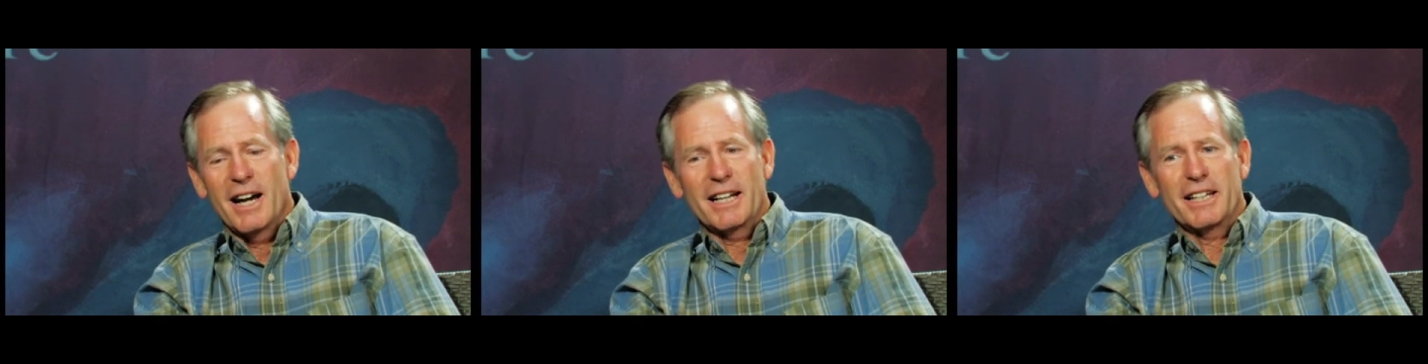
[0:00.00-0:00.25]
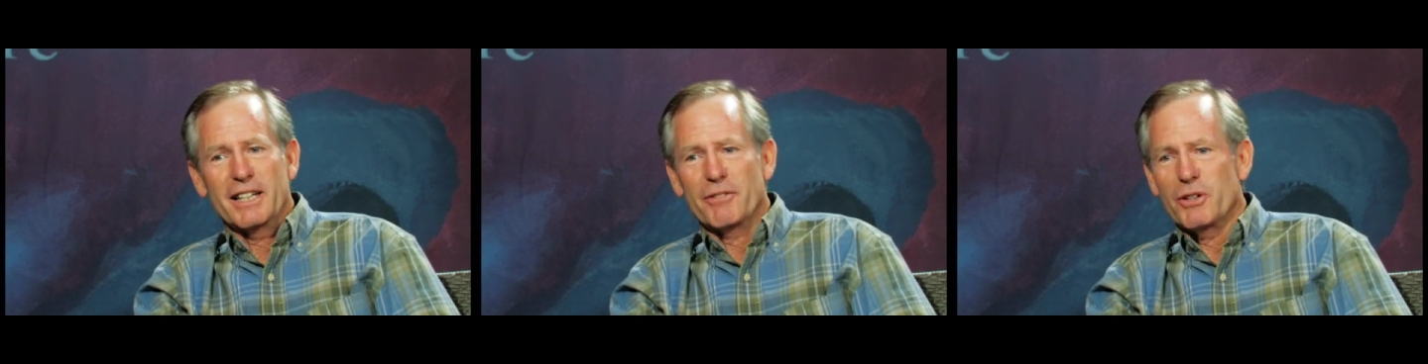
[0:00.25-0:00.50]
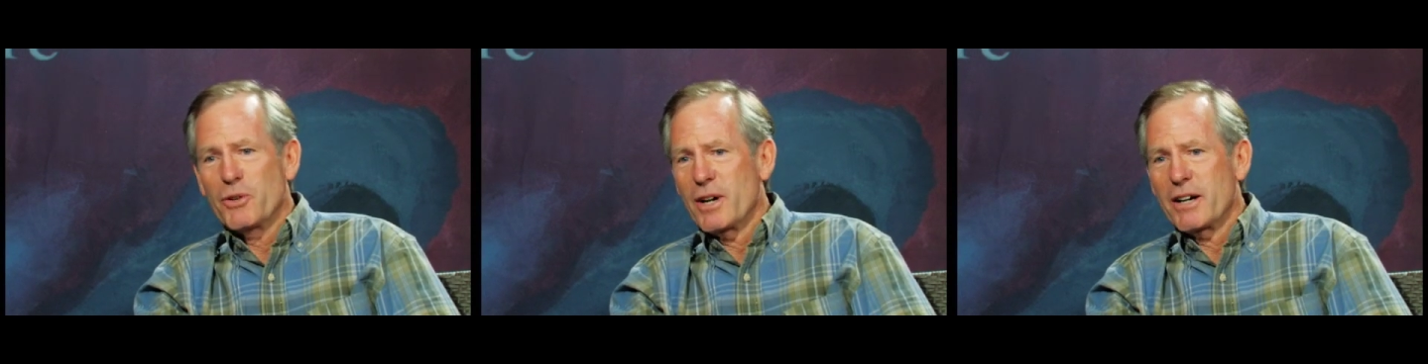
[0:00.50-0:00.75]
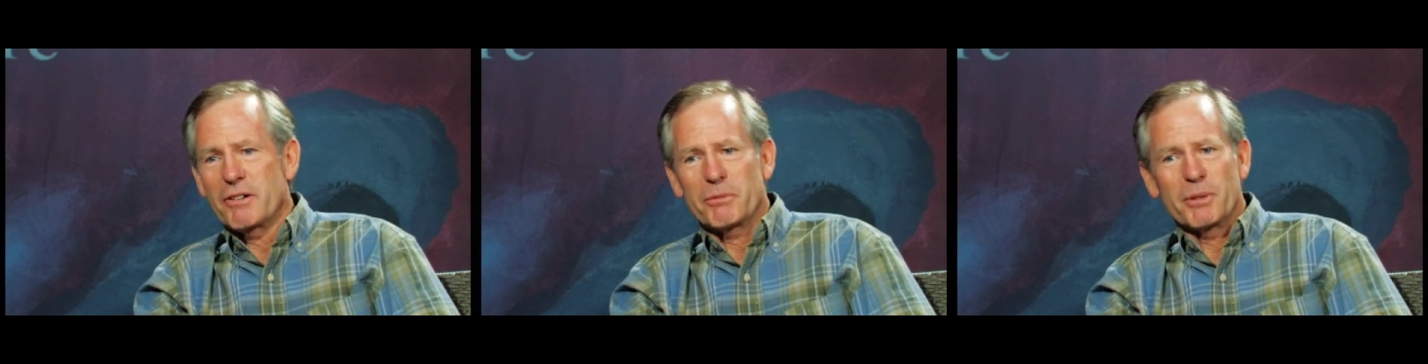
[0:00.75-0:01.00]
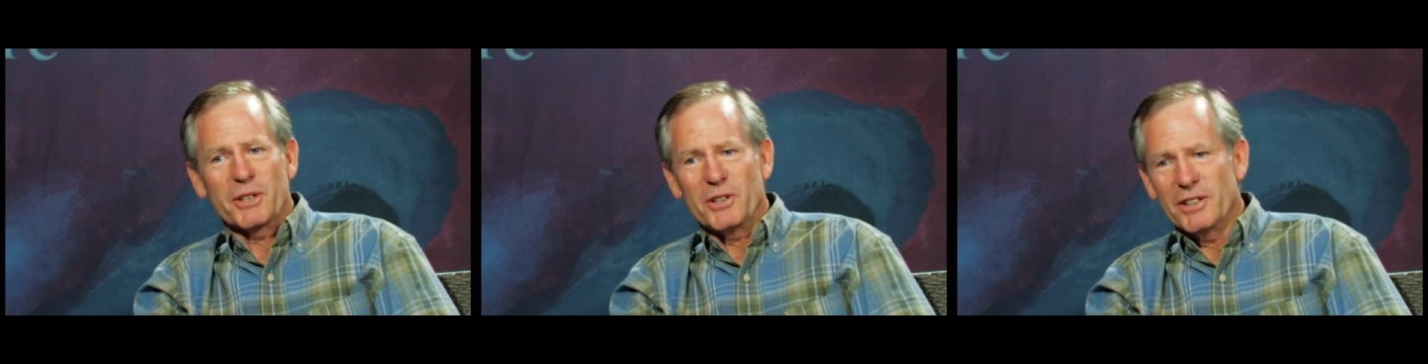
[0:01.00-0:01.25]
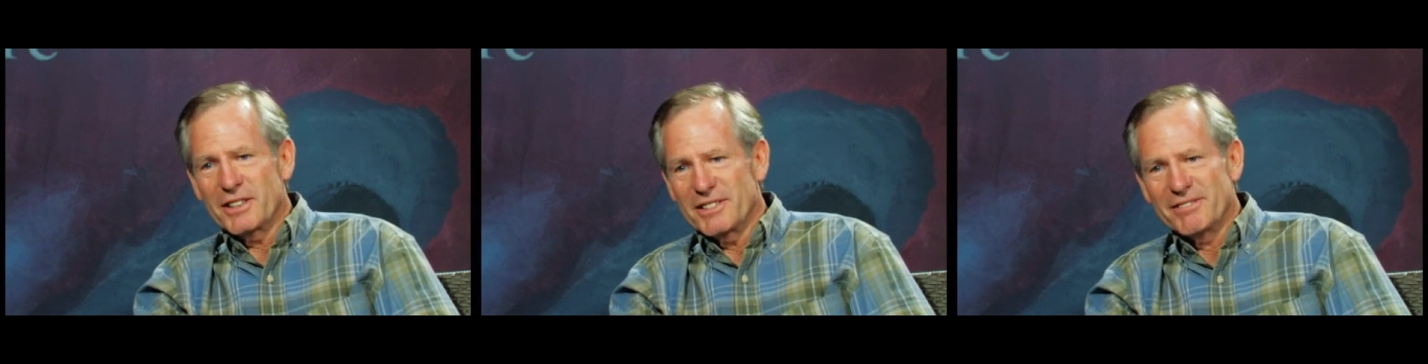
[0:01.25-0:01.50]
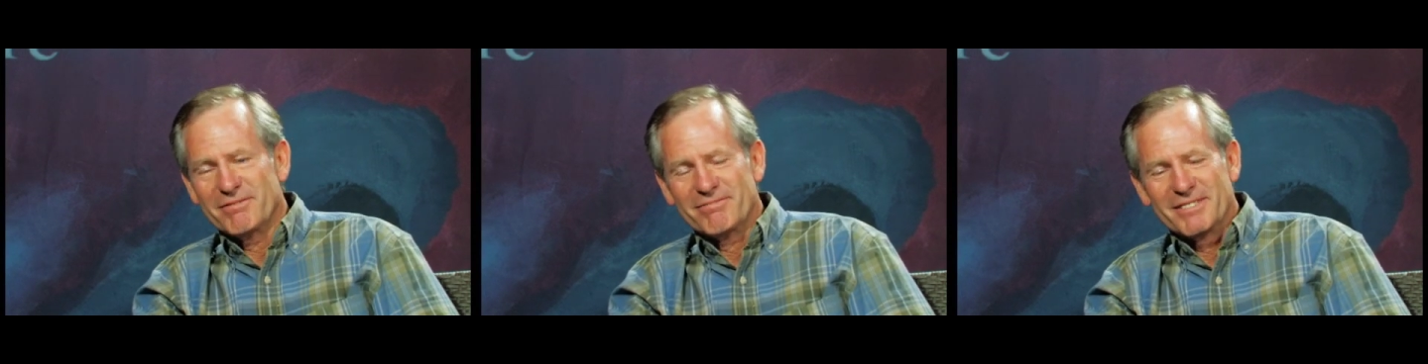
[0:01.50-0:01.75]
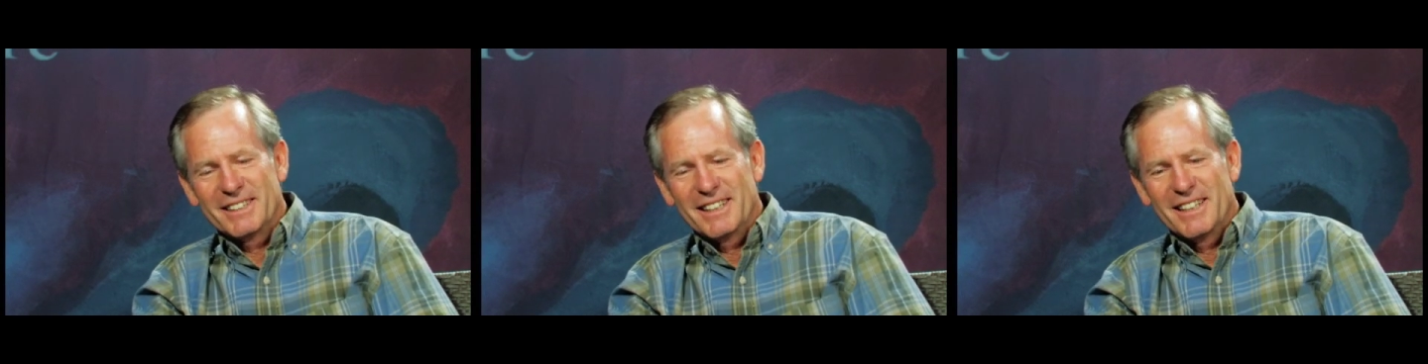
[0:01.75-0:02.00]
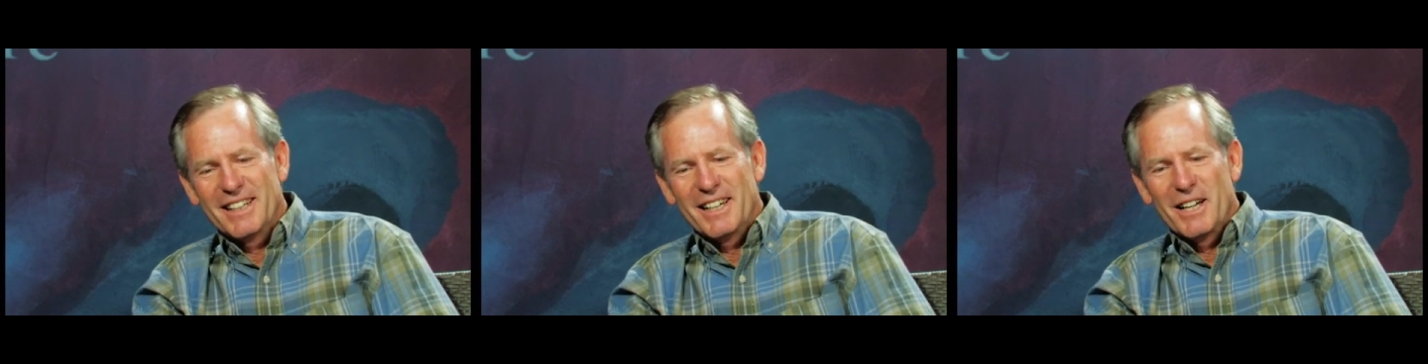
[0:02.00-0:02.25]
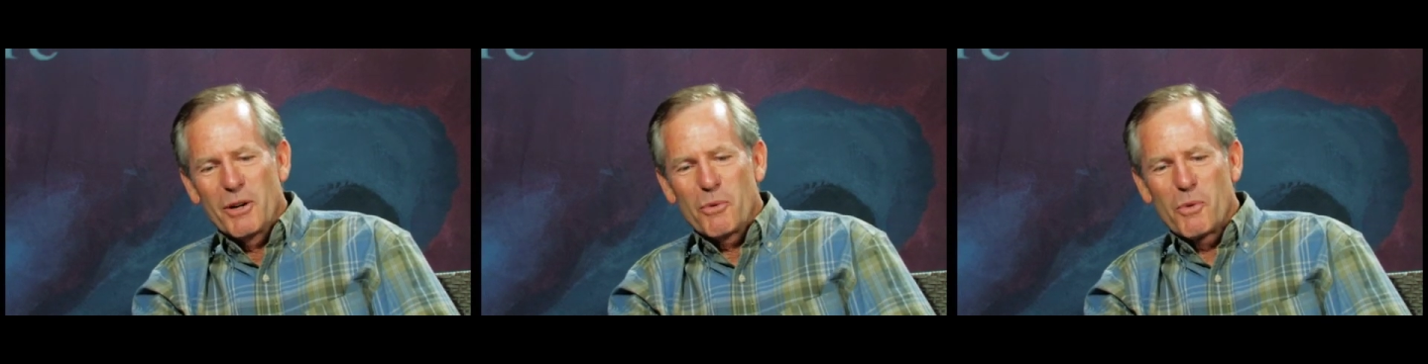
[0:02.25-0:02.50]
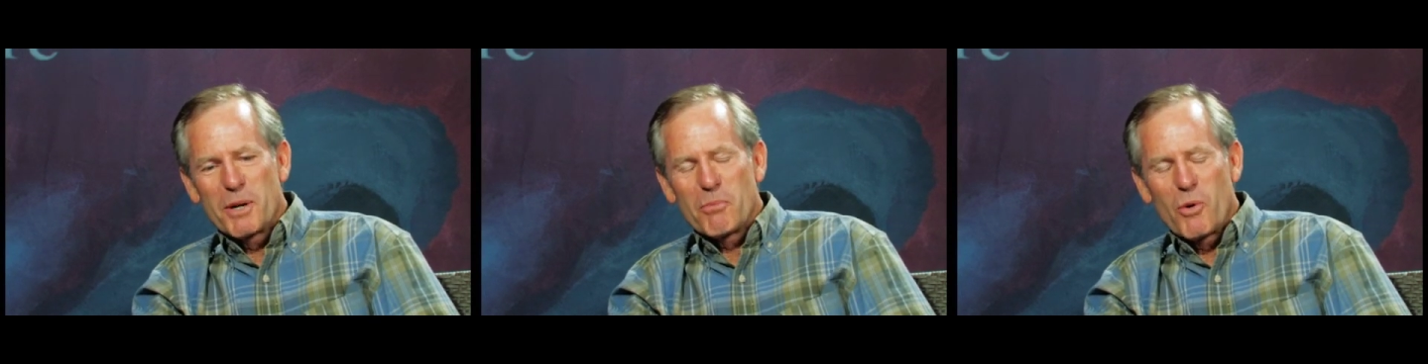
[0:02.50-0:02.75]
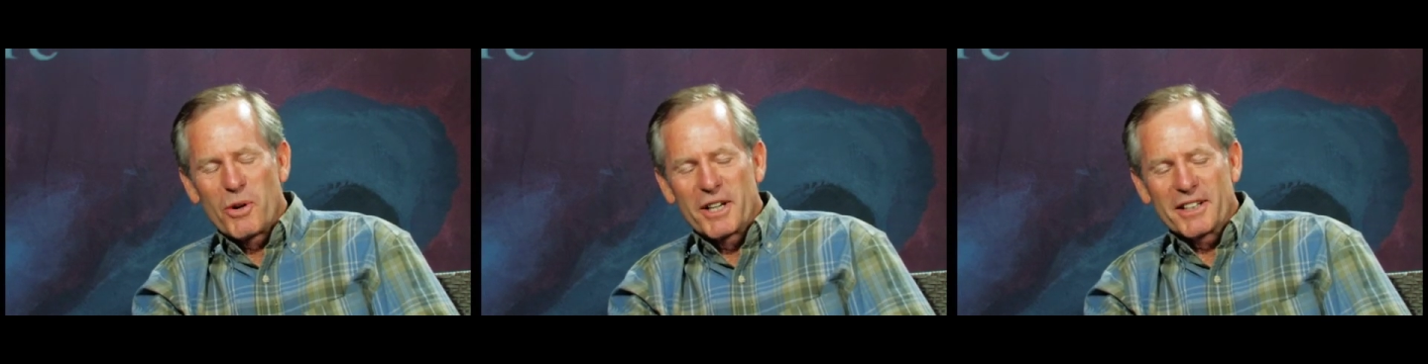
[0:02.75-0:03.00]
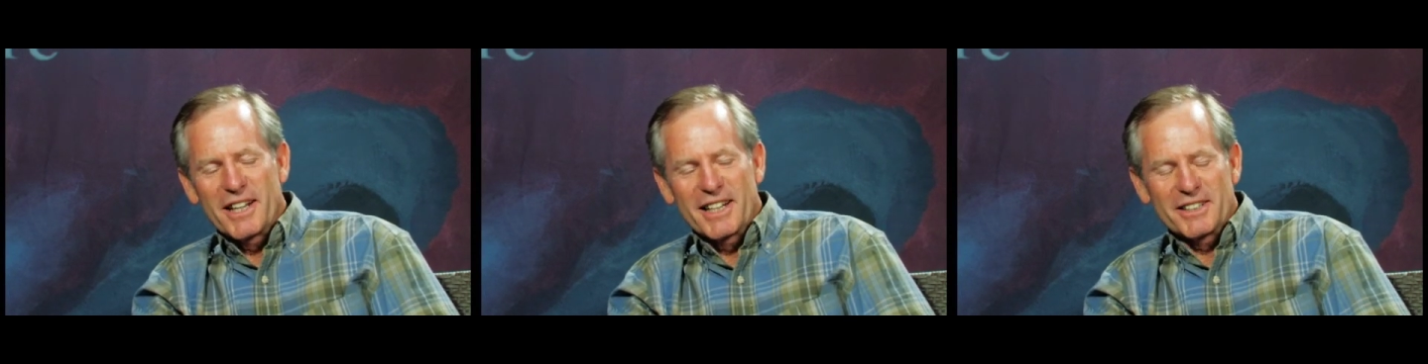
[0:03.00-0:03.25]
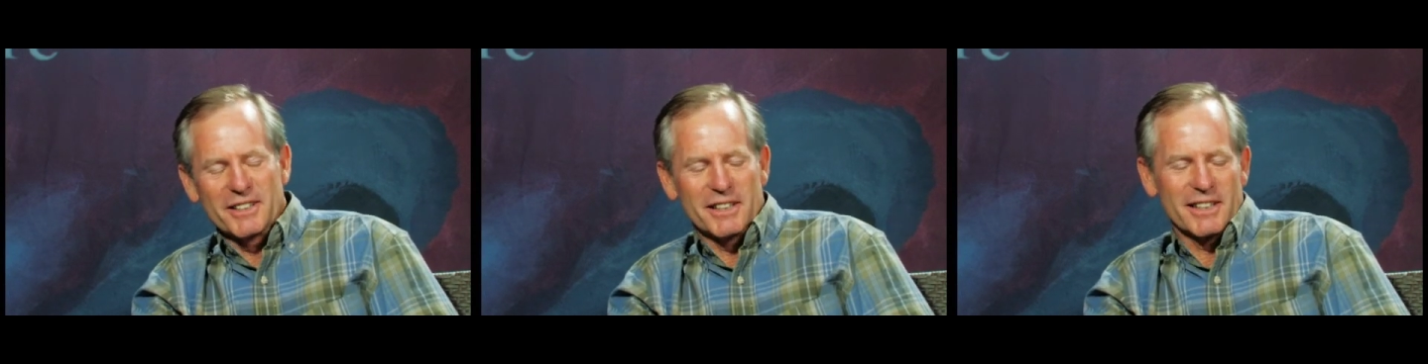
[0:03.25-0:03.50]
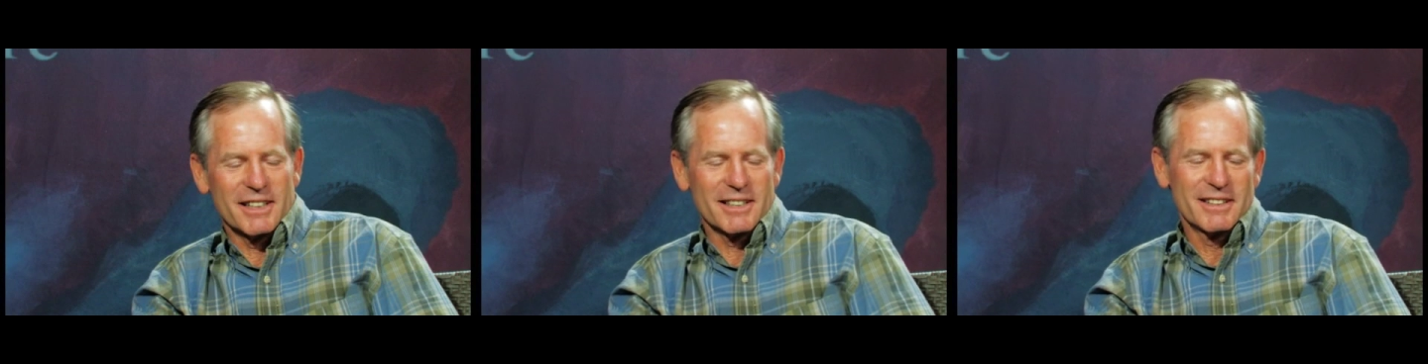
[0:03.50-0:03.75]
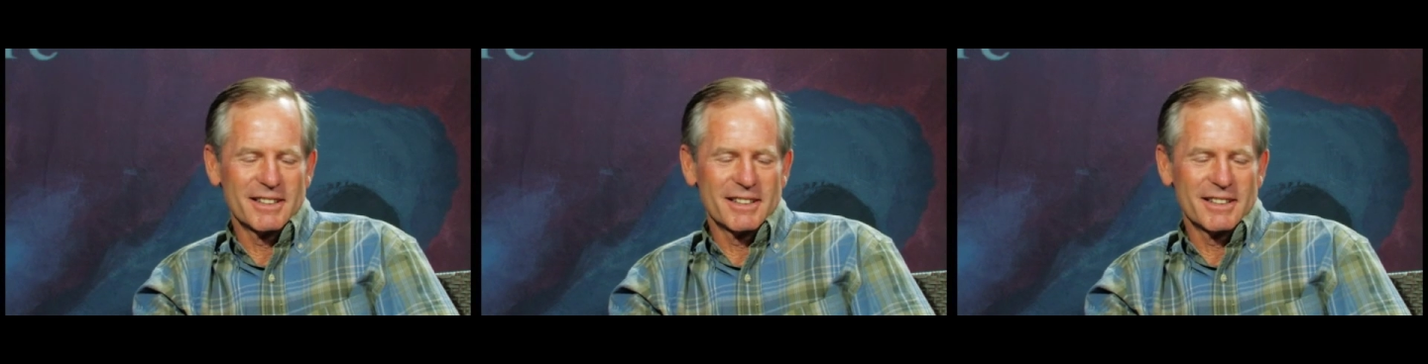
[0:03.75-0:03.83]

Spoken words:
I didn't even know how I'd begin. And one morning, Nancy